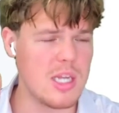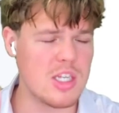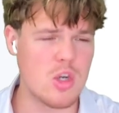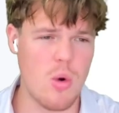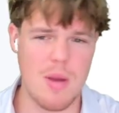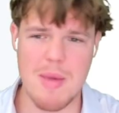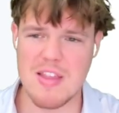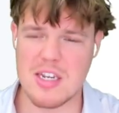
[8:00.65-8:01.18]
go
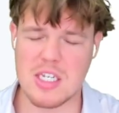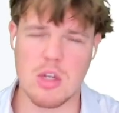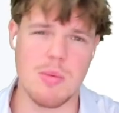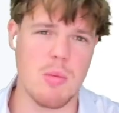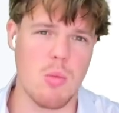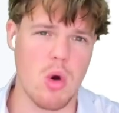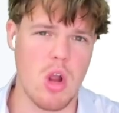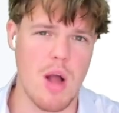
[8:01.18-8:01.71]
to make this a little bit
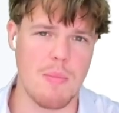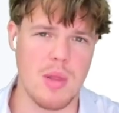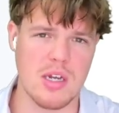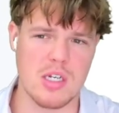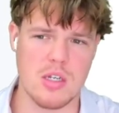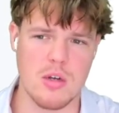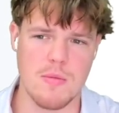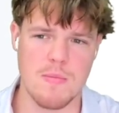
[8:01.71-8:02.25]
more complex
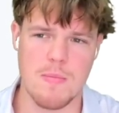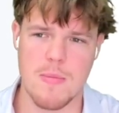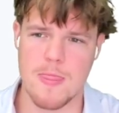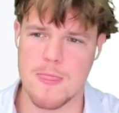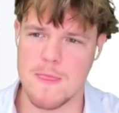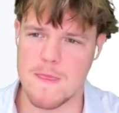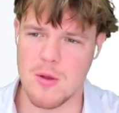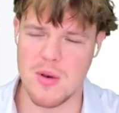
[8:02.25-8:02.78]
though.
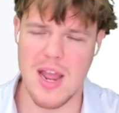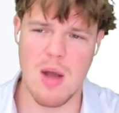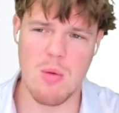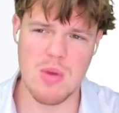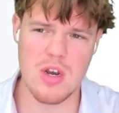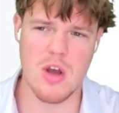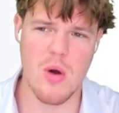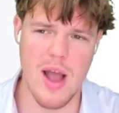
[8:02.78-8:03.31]
So now we
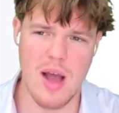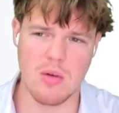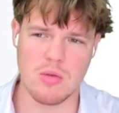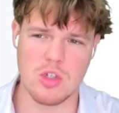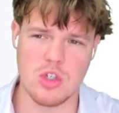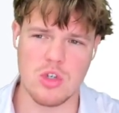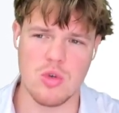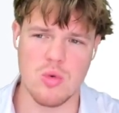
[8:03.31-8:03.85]
know how
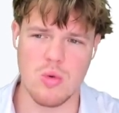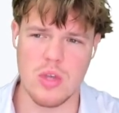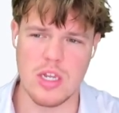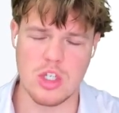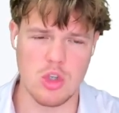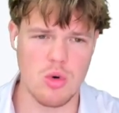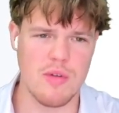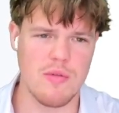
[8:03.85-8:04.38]
to
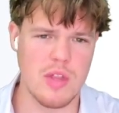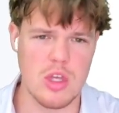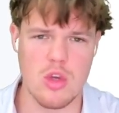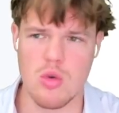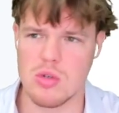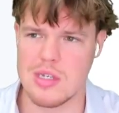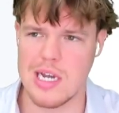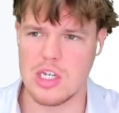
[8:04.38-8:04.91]
intuitively
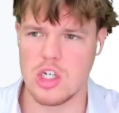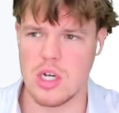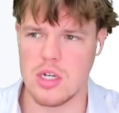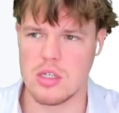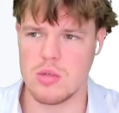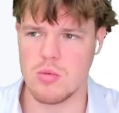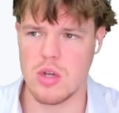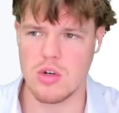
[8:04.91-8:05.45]
use
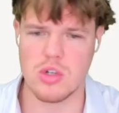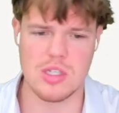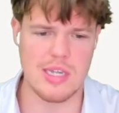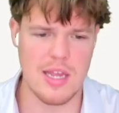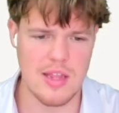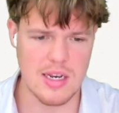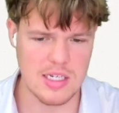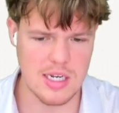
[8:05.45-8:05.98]
digest. We understand
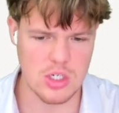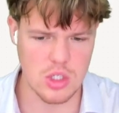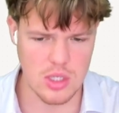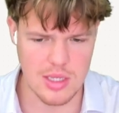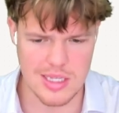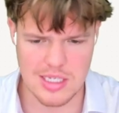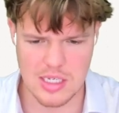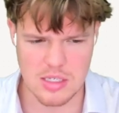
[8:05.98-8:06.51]
that essentially
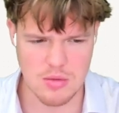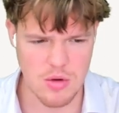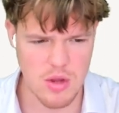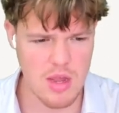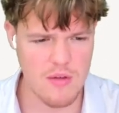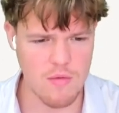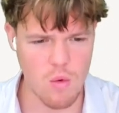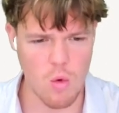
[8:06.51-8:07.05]
this is
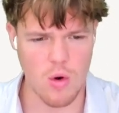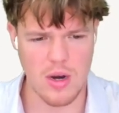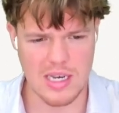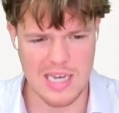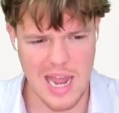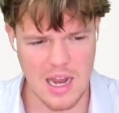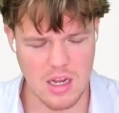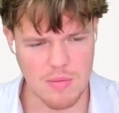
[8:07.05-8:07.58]
for
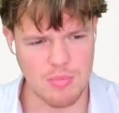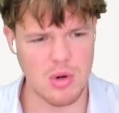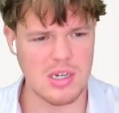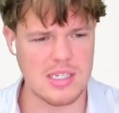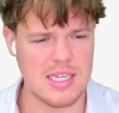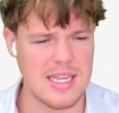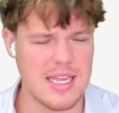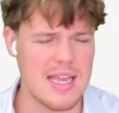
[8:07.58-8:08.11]
data
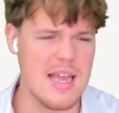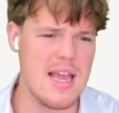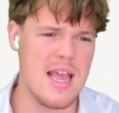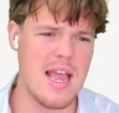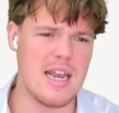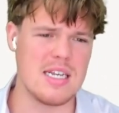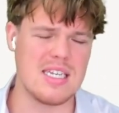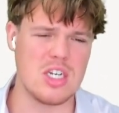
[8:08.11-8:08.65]
compressing
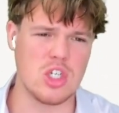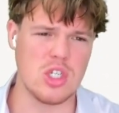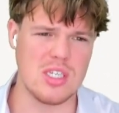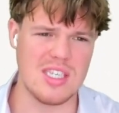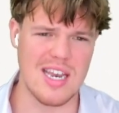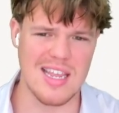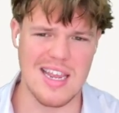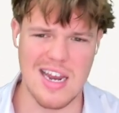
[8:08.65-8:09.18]
and essentially
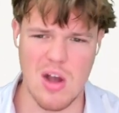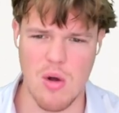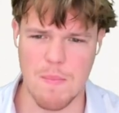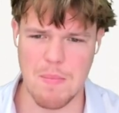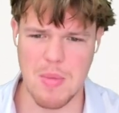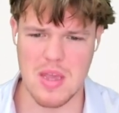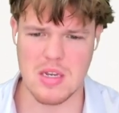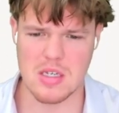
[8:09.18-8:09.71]
sending it out
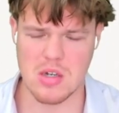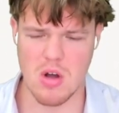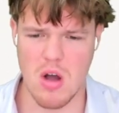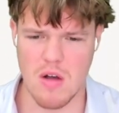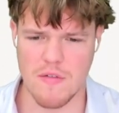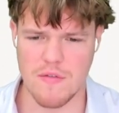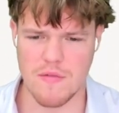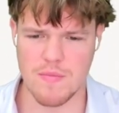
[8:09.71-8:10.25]
based
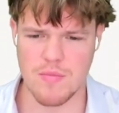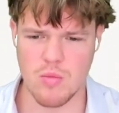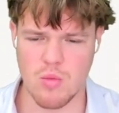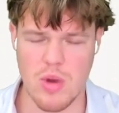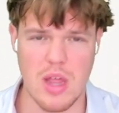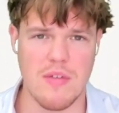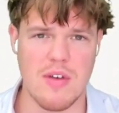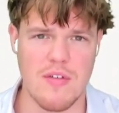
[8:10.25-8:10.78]
off
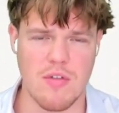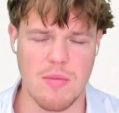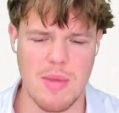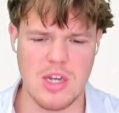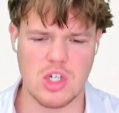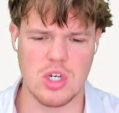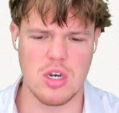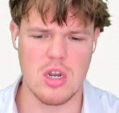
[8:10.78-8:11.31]
relevant
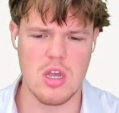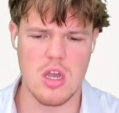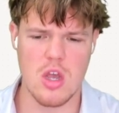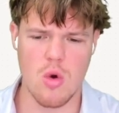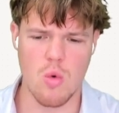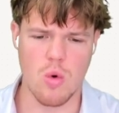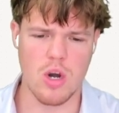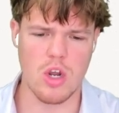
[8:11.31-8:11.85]
information.
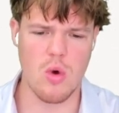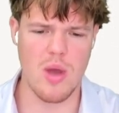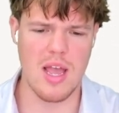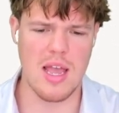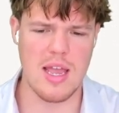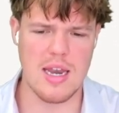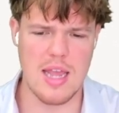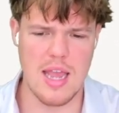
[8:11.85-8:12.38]
We're going to go
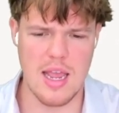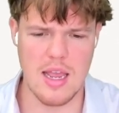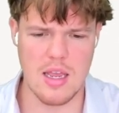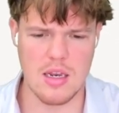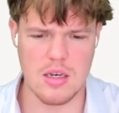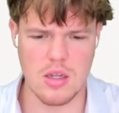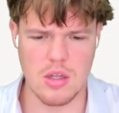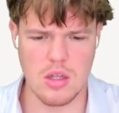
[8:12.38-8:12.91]
ahead
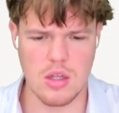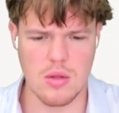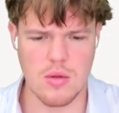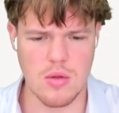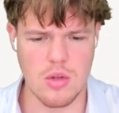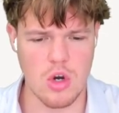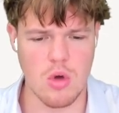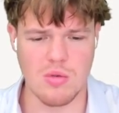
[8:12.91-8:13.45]
and
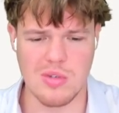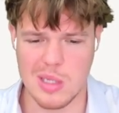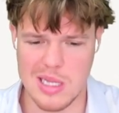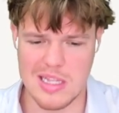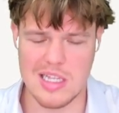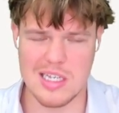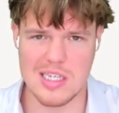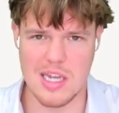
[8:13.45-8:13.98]
you know delete
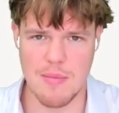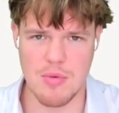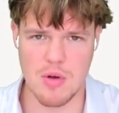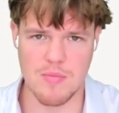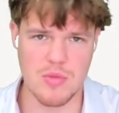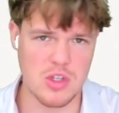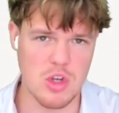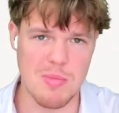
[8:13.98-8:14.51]
this step here.
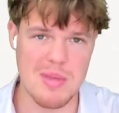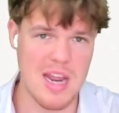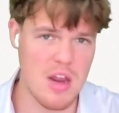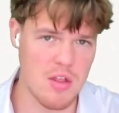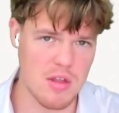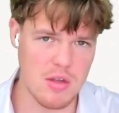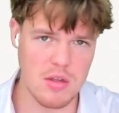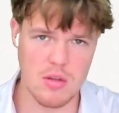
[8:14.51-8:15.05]
This could be
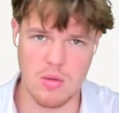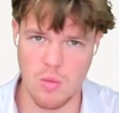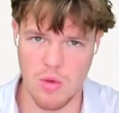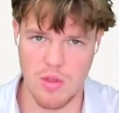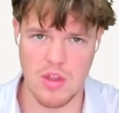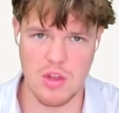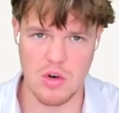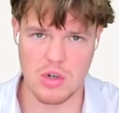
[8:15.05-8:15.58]
anything
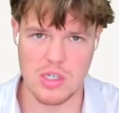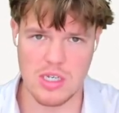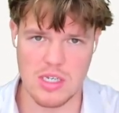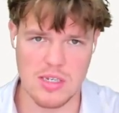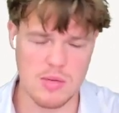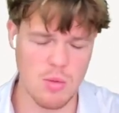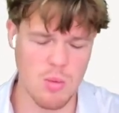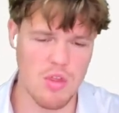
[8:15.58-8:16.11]
within your
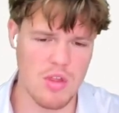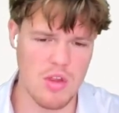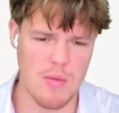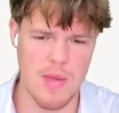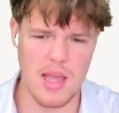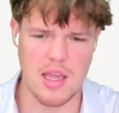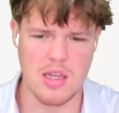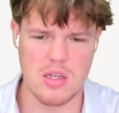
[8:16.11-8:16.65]
systems or within your
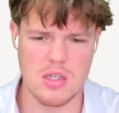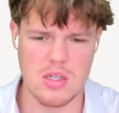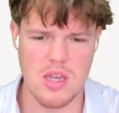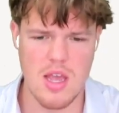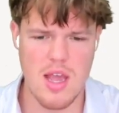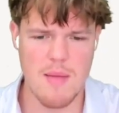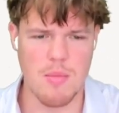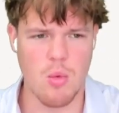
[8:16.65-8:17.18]
backends,
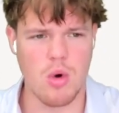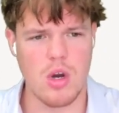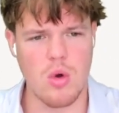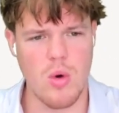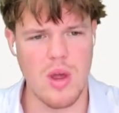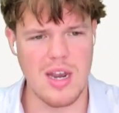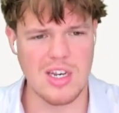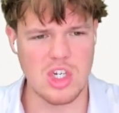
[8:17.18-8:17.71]
but we're going to go
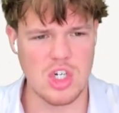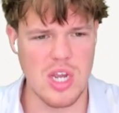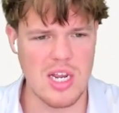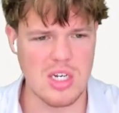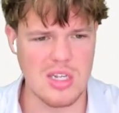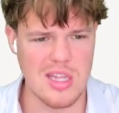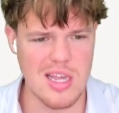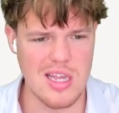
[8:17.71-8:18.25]
ahead and change
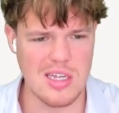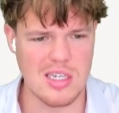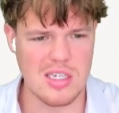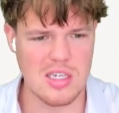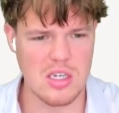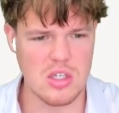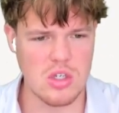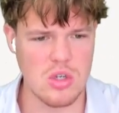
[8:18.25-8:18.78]
this
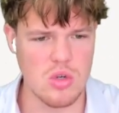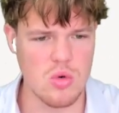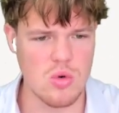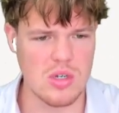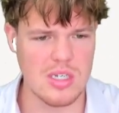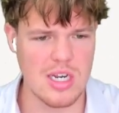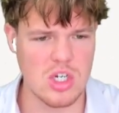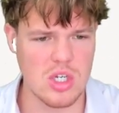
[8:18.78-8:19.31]
to
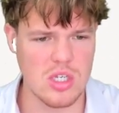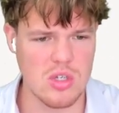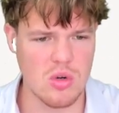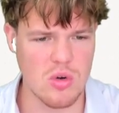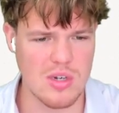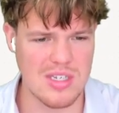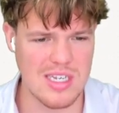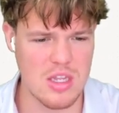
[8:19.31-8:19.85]
essentially so
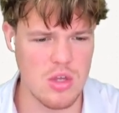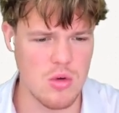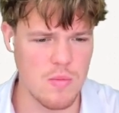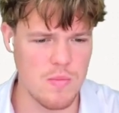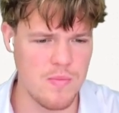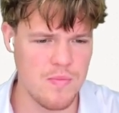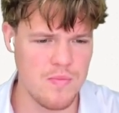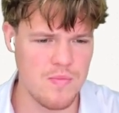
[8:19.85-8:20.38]
continue.
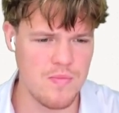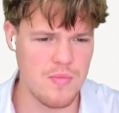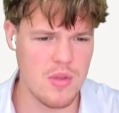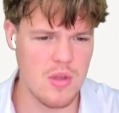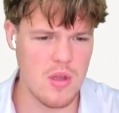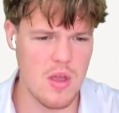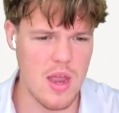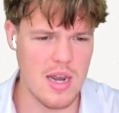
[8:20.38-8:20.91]

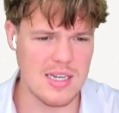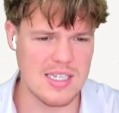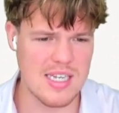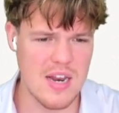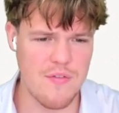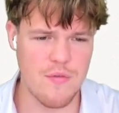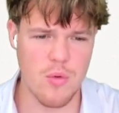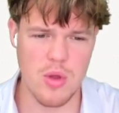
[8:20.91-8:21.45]
And instead
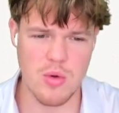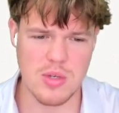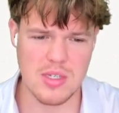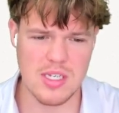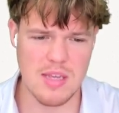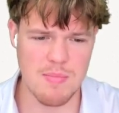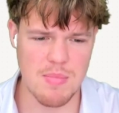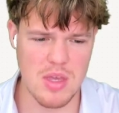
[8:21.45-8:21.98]
of
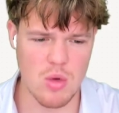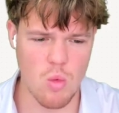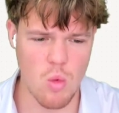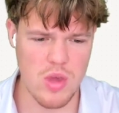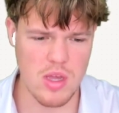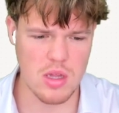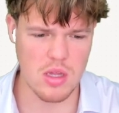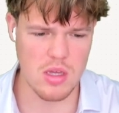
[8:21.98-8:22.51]
frequency being
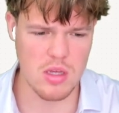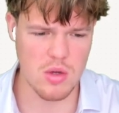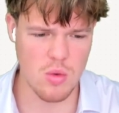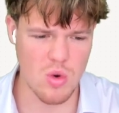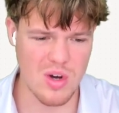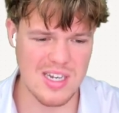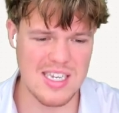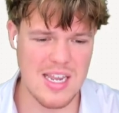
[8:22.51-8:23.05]
weekly, we're going
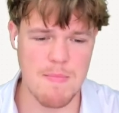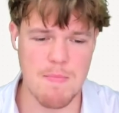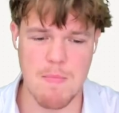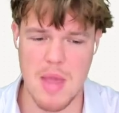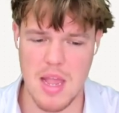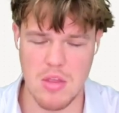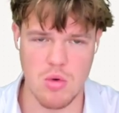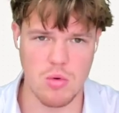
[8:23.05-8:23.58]
to say
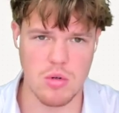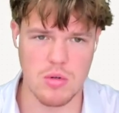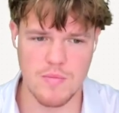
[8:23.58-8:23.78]
manual.